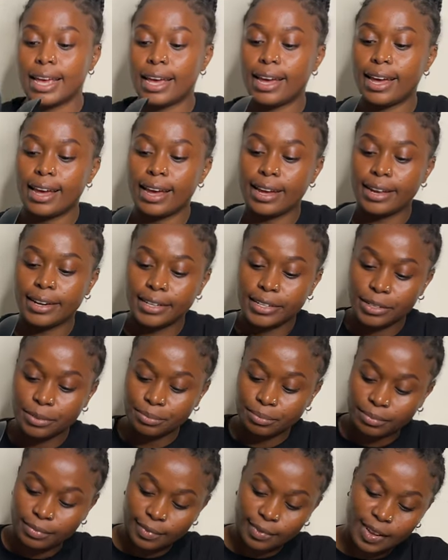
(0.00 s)
And
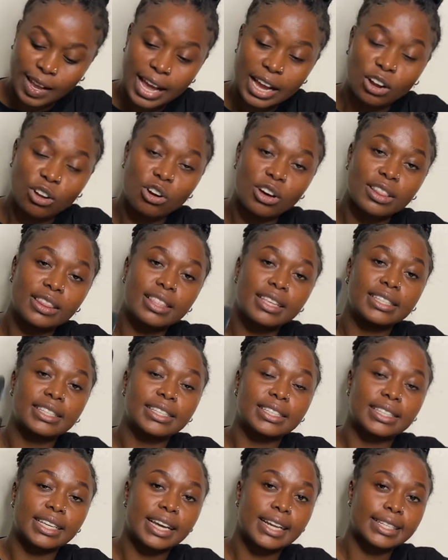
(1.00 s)
I got
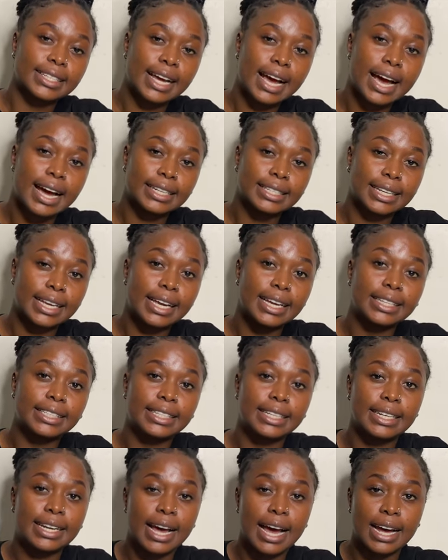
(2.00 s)
this set at
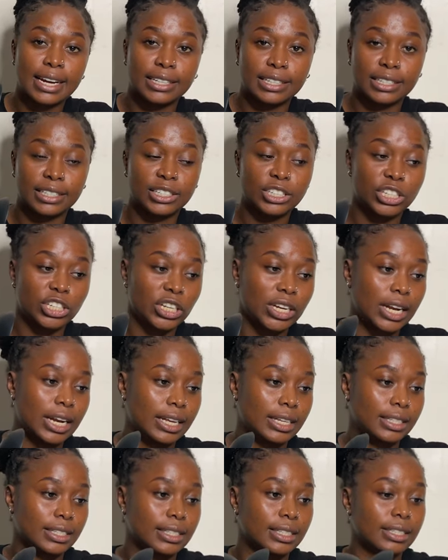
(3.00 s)
1800
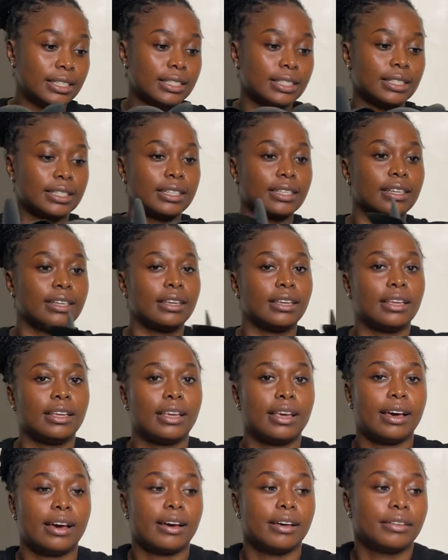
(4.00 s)
shillings.
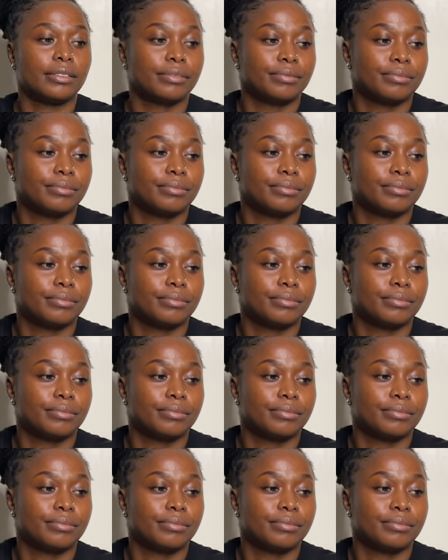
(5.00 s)
Yeah.